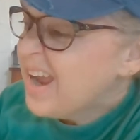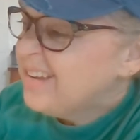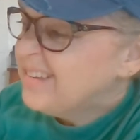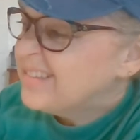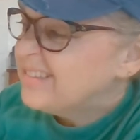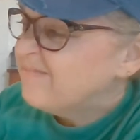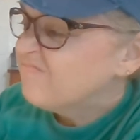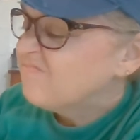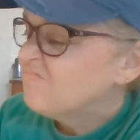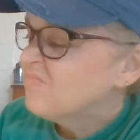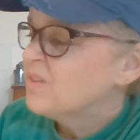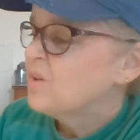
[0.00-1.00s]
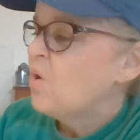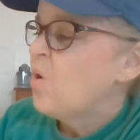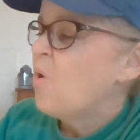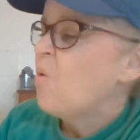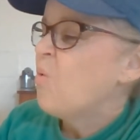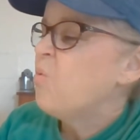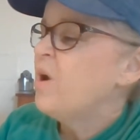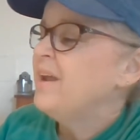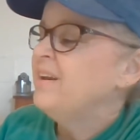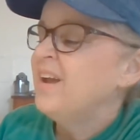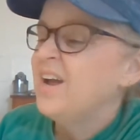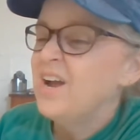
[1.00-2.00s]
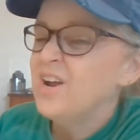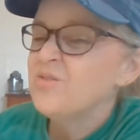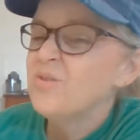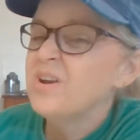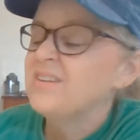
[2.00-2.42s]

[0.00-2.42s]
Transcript: eggs? 100